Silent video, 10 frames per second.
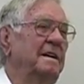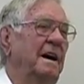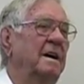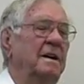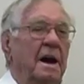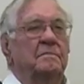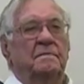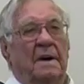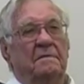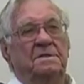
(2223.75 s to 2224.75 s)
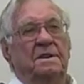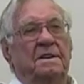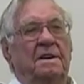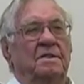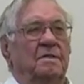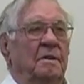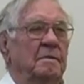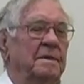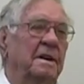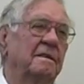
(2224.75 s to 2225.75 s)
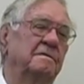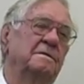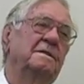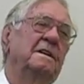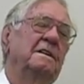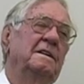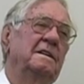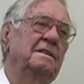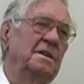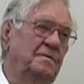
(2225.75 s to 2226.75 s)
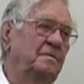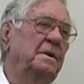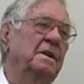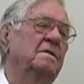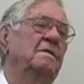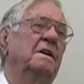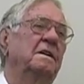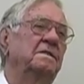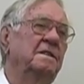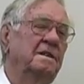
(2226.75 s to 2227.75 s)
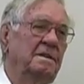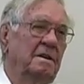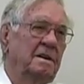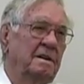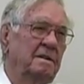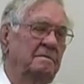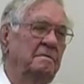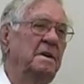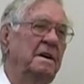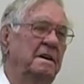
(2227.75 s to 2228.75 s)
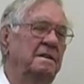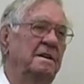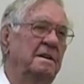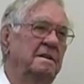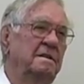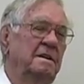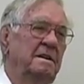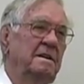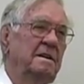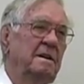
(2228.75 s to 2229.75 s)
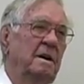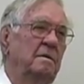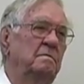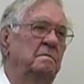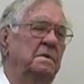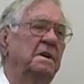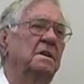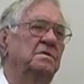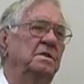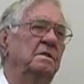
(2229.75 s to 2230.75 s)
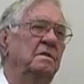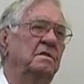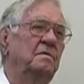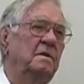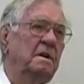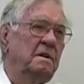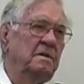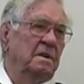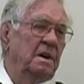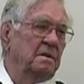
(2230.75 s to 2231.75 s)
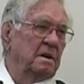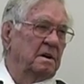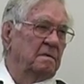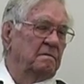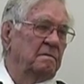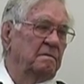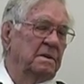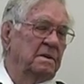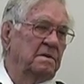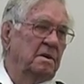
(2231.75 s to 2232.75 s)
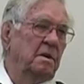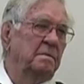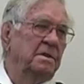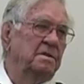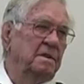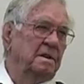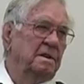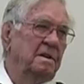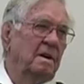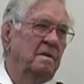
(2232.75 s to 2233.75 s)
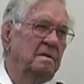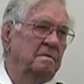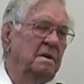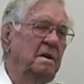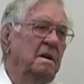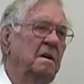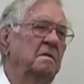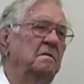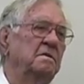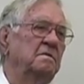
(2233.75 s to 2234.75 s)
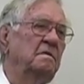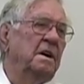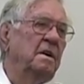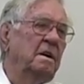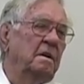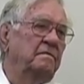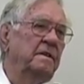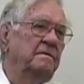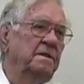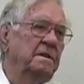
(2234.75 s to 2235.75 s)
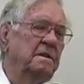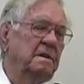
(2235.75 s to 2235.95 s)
I was in the engine room, and I was, and this particular night, we had our reduction units for our turbines and all was rated at 50,000